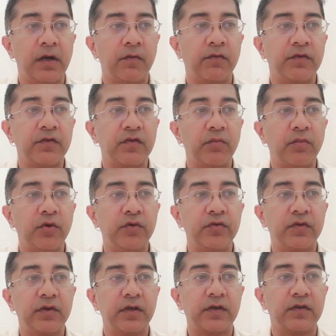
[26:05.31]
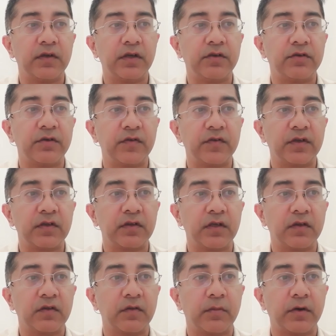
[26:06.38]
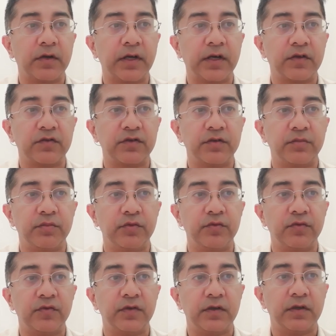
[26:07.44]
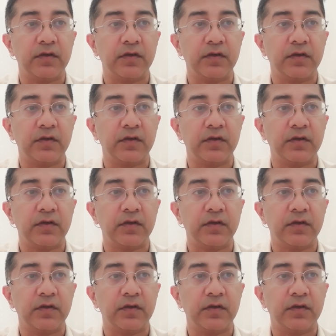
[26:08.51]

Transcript: One of the most interesting things about XGBoost